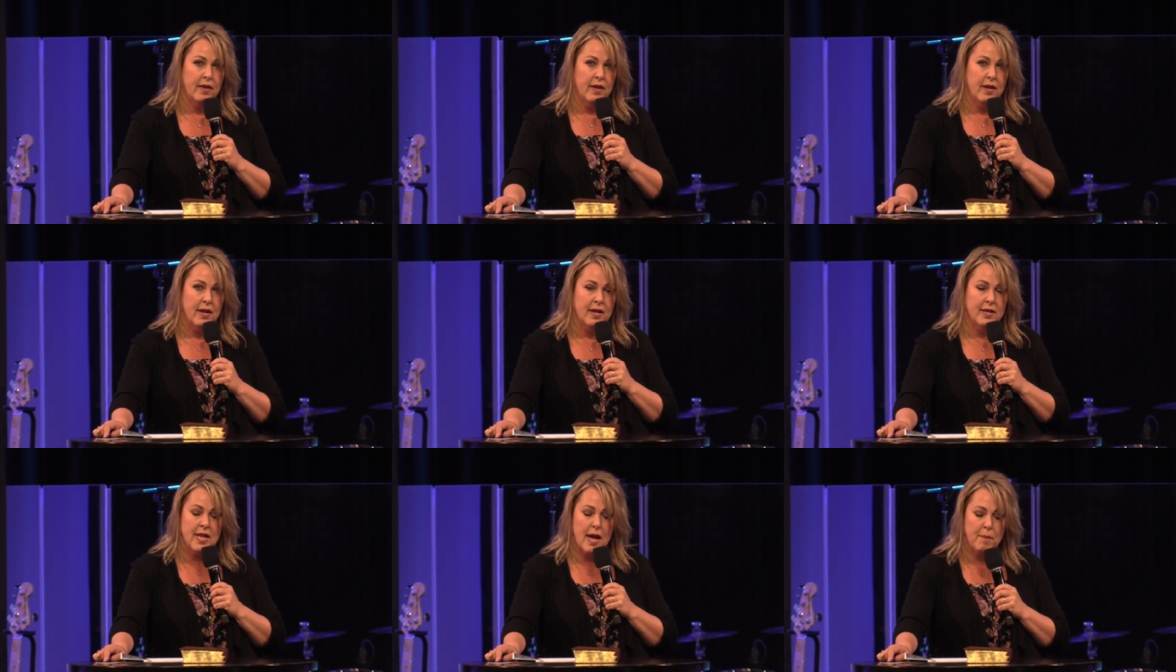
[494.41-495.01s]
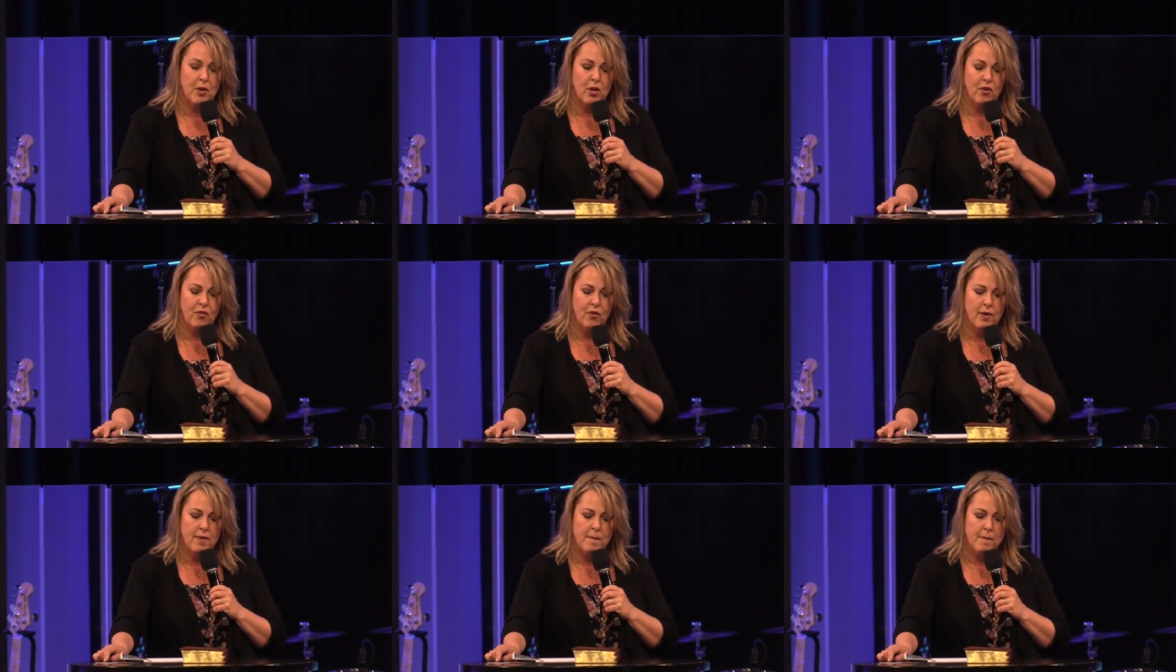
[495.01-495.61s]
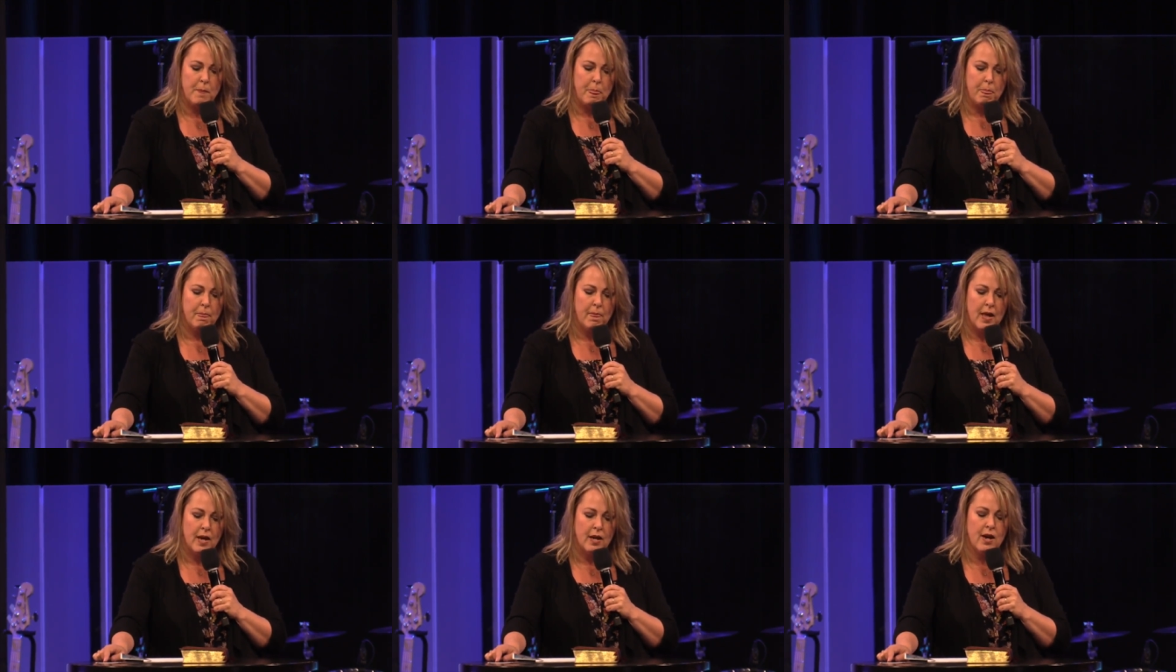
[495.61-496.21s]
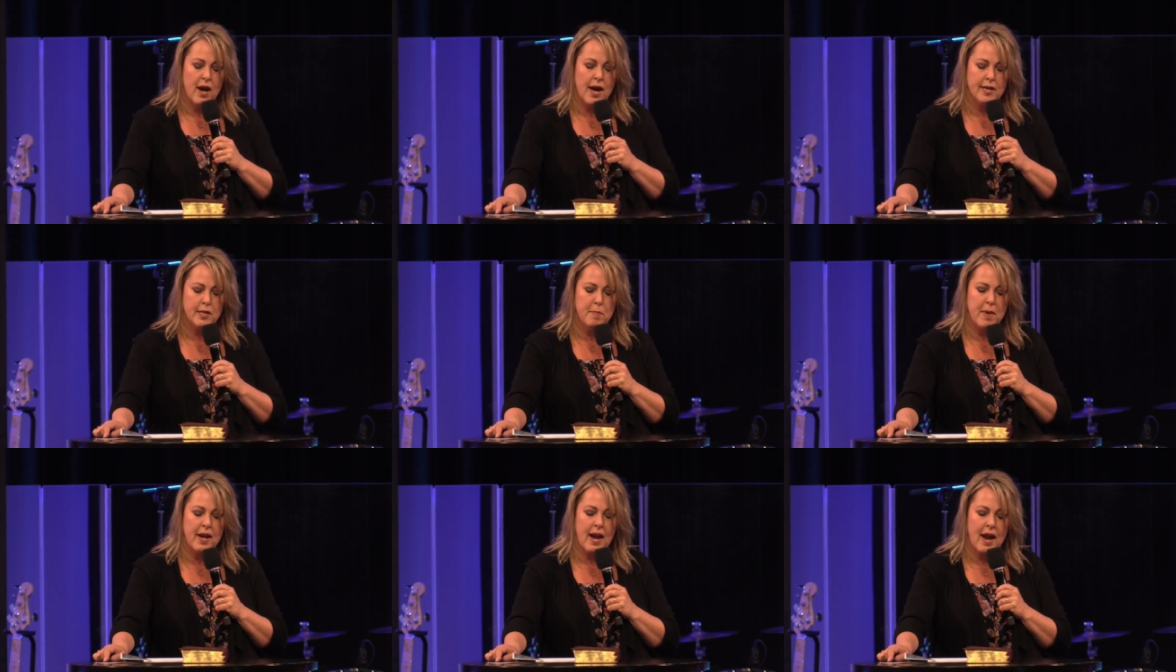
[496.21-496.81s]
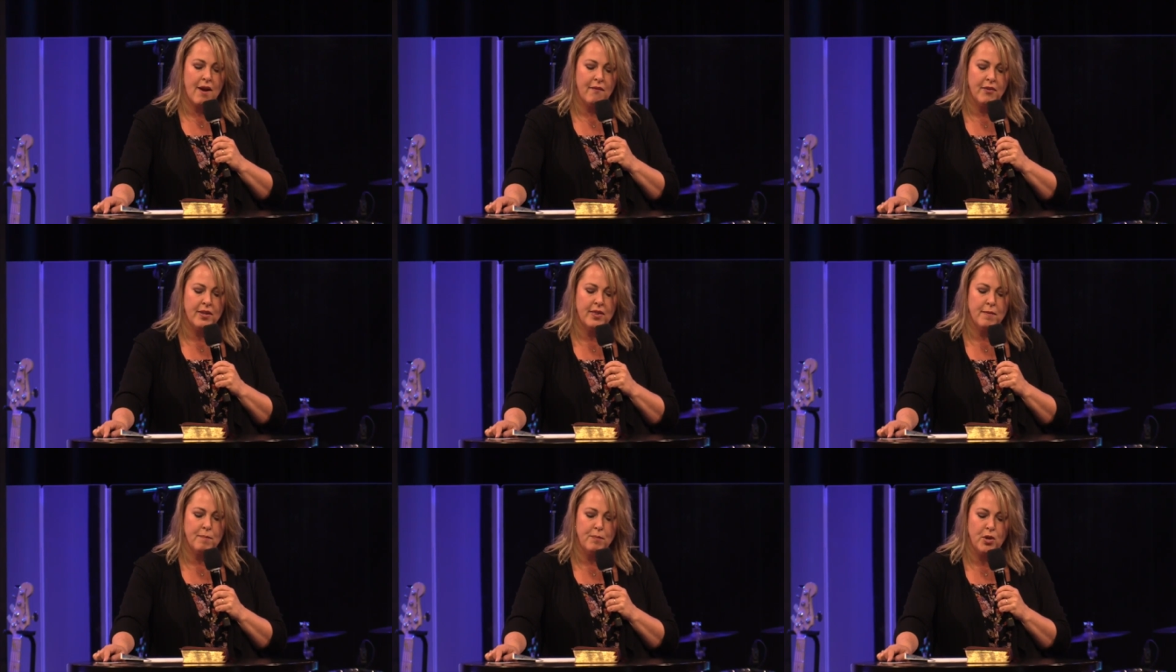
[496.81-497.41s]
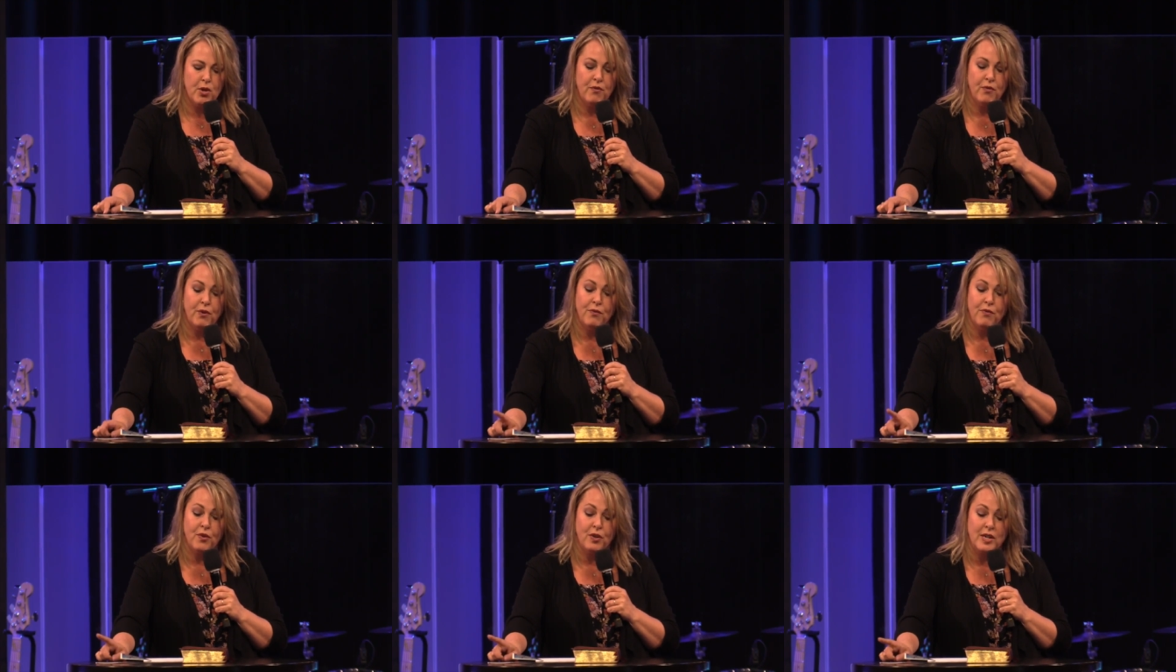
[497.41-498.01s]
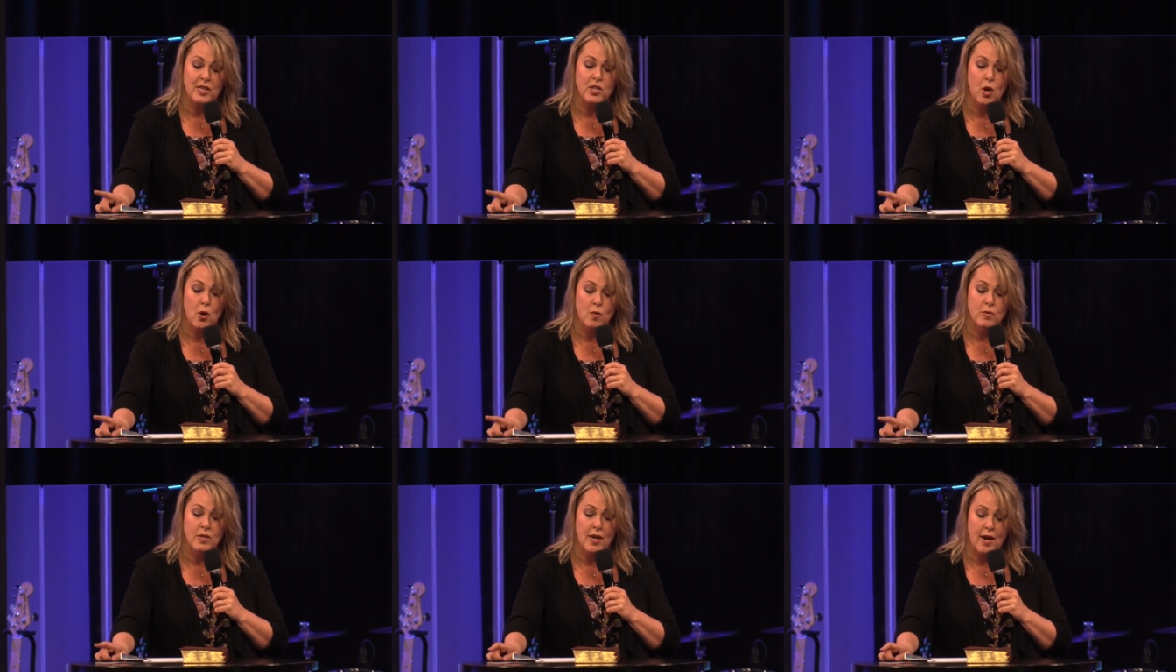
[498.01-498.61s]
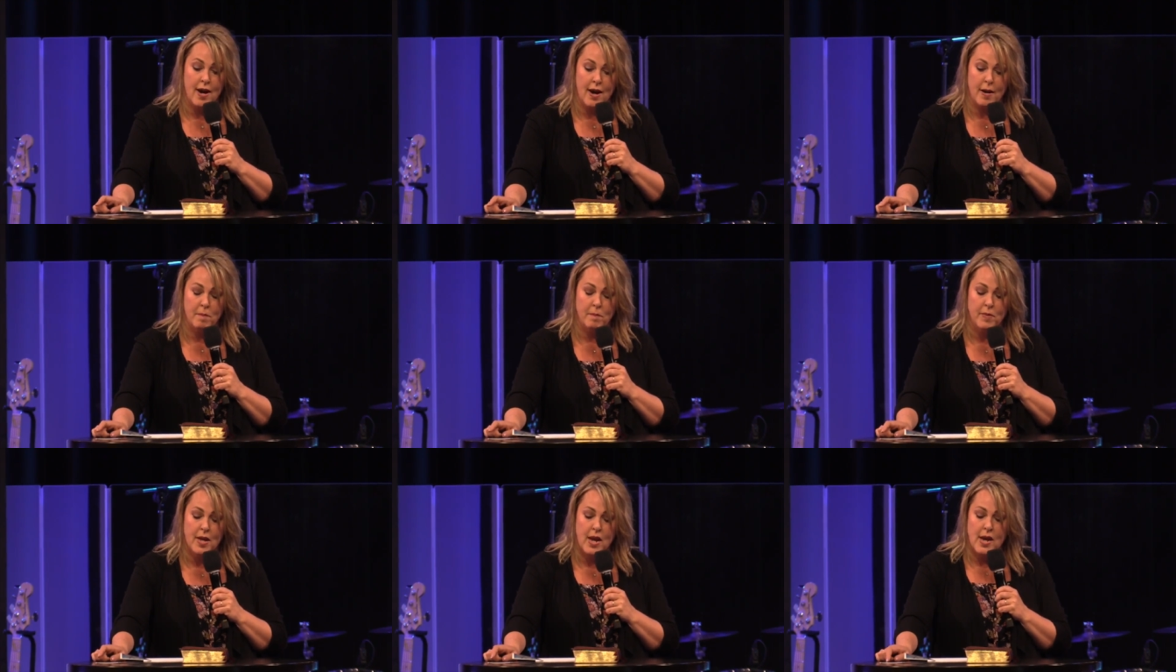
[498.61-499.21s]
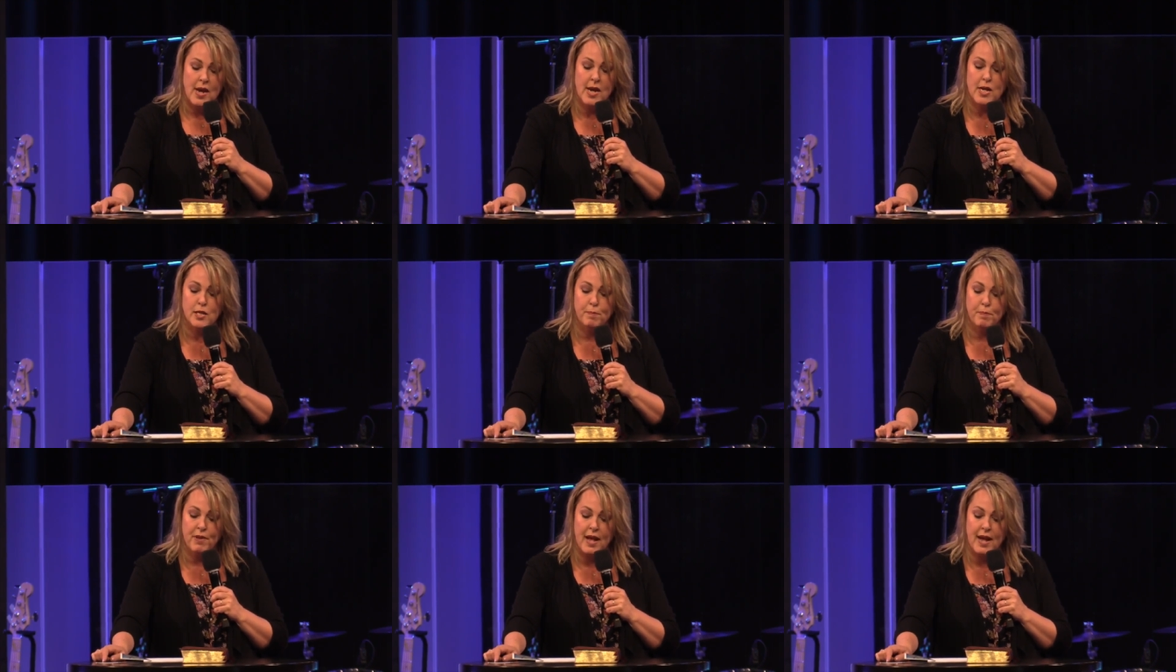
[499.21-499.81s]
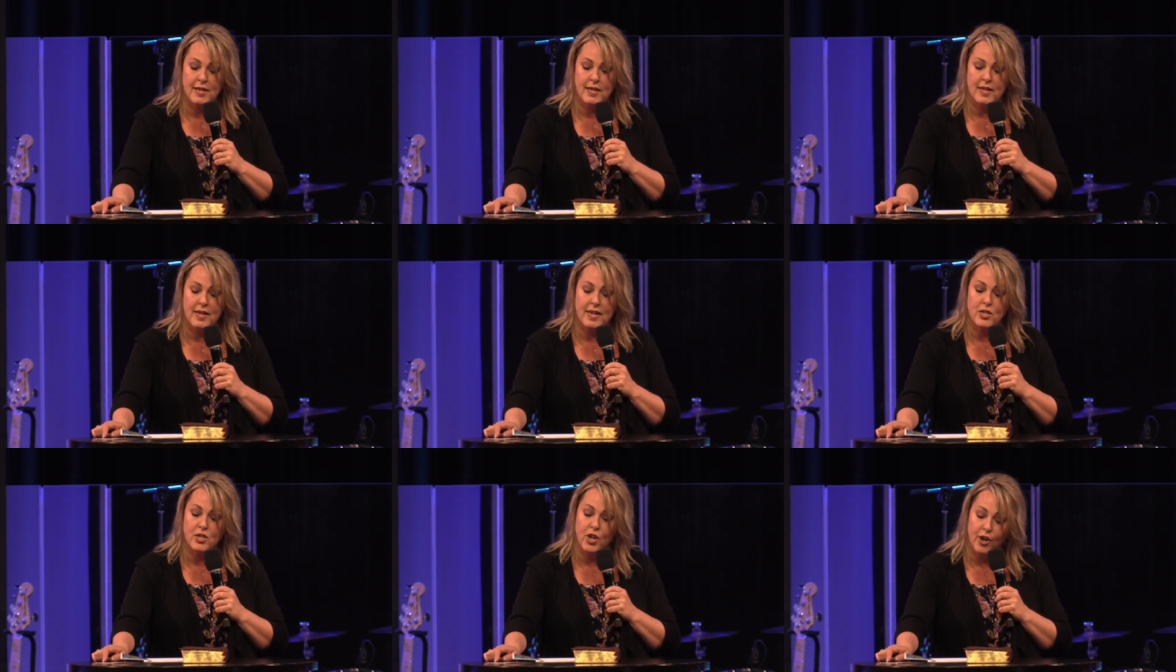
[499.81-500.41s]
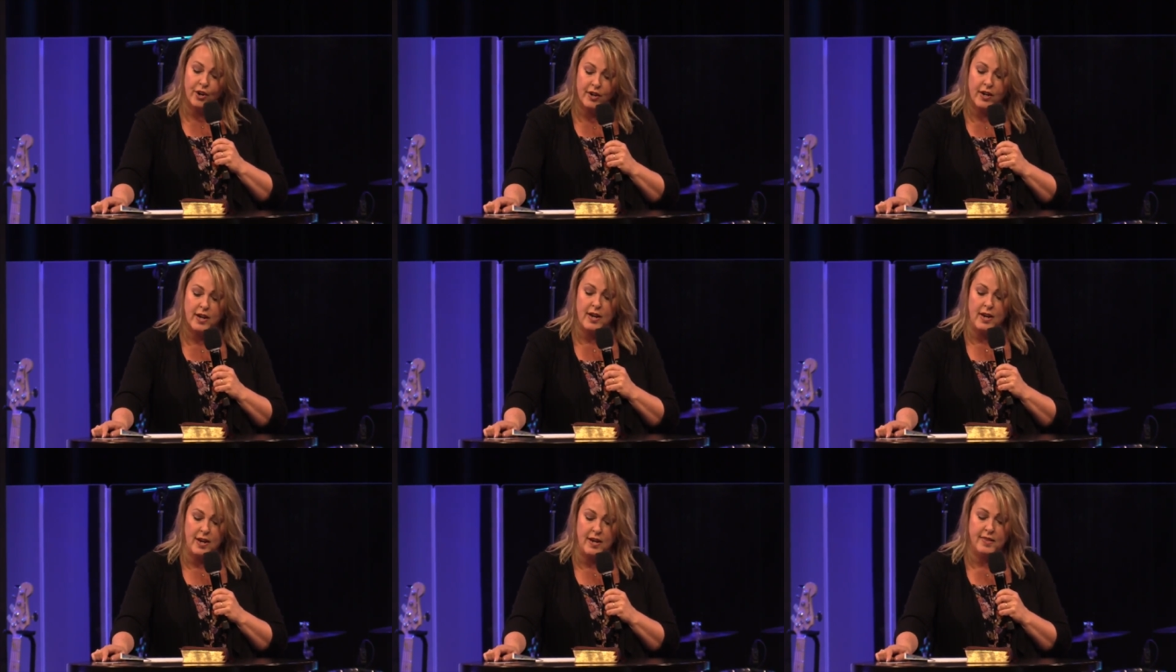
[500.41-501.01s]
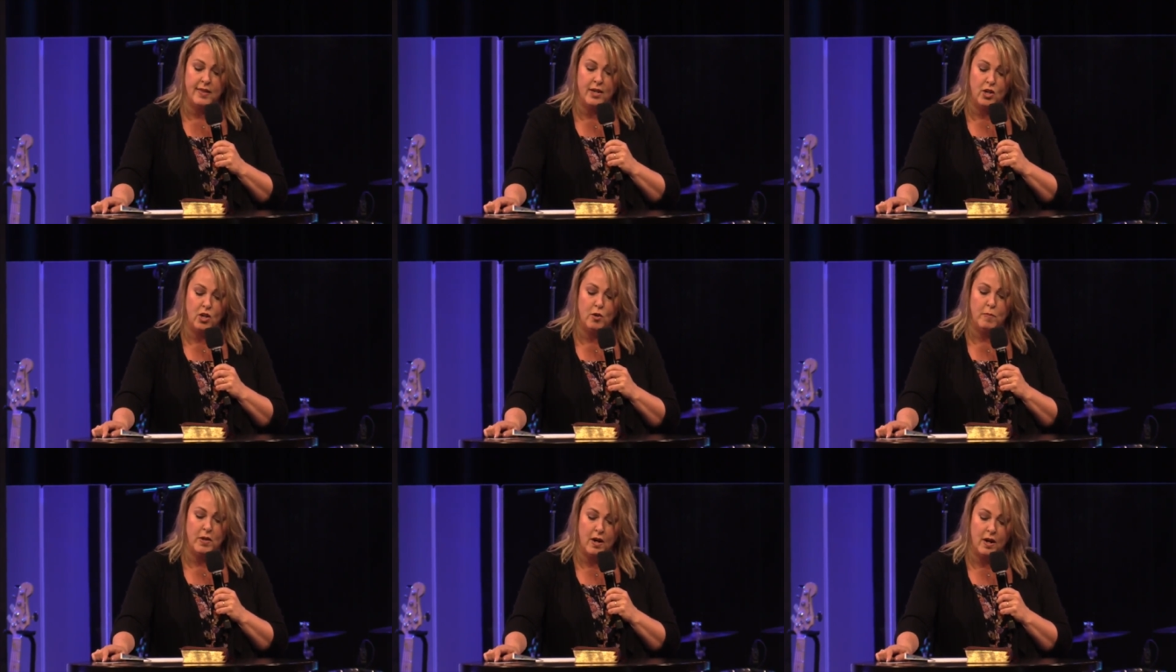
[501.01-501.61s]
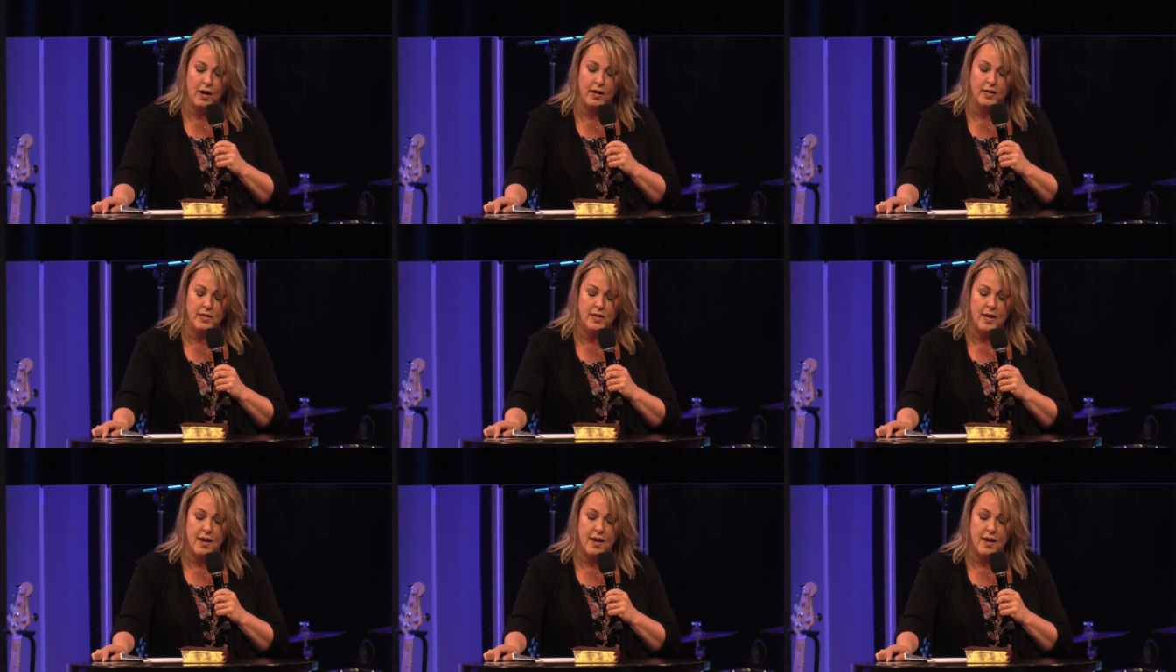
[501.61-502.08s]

Isn't that beautiful? God has made everything beautiful for its own time. He has planted eternity in the human heart.